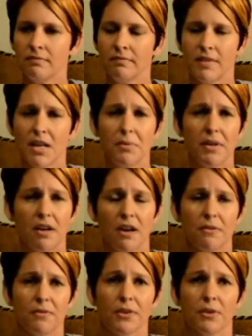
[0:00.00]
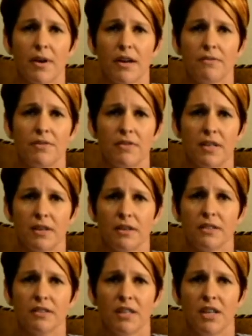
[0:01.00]
That went on for quite a few
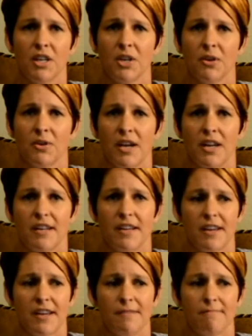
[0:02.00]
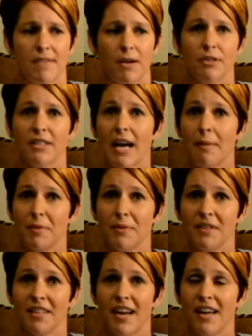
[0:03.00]
years, and I was happy
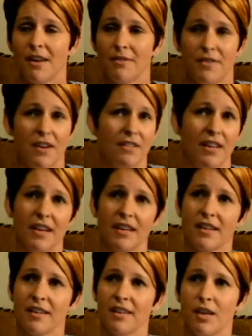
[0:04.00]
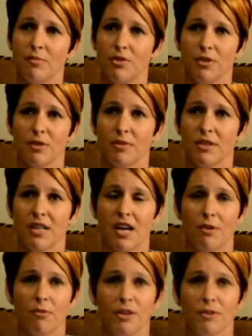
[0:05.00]
with that. I felt like I'm doing what
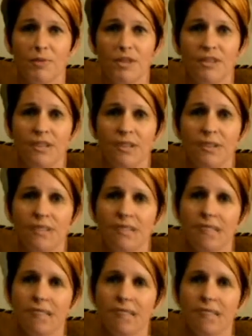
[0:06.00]
God wants me to do.